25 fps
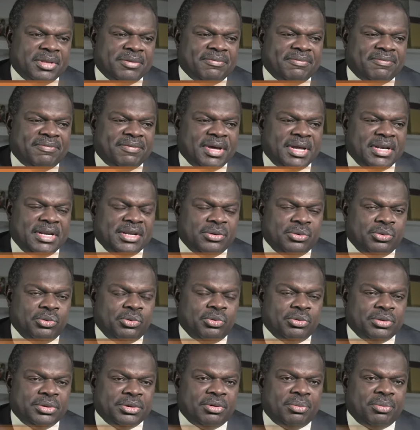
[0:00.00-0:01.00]
fairly
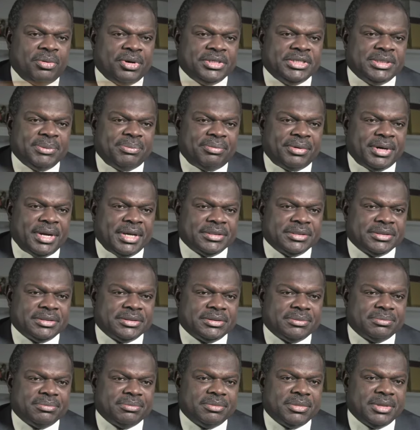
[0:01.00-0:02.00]
good commodity
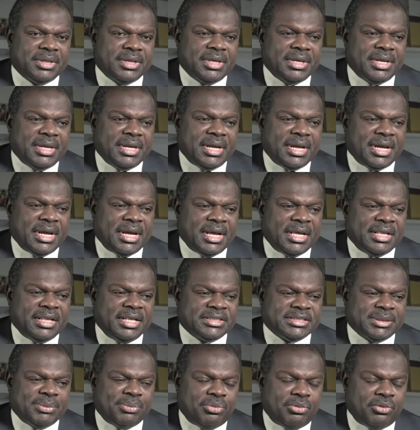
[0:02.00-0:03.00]
prices, the
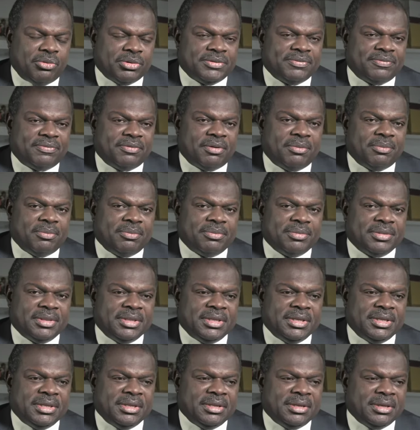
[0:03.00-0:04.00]
support from
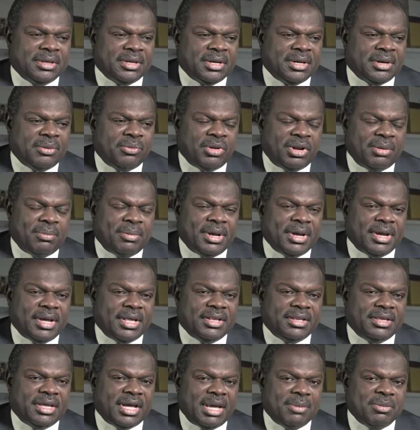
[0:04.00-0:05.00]
the World Bank
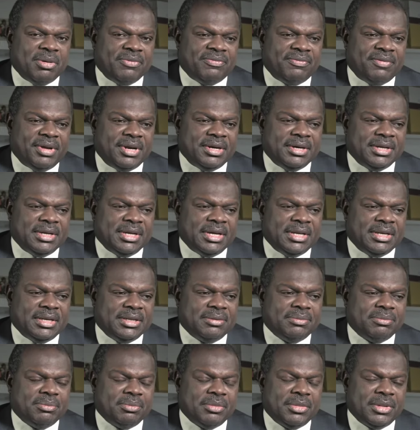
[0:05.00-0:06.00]
and the IMF very
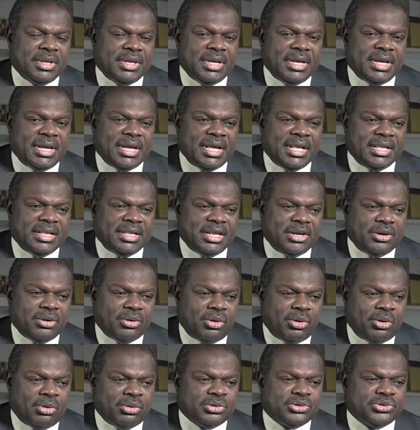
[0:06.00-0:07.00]
early, and then
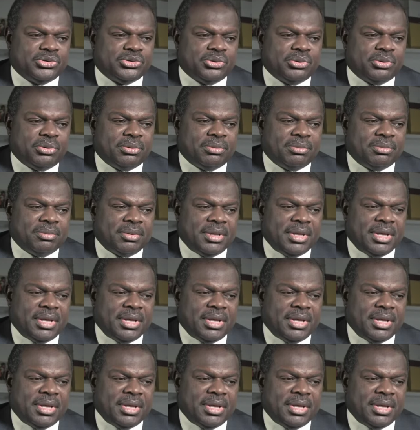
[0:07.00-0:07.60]
also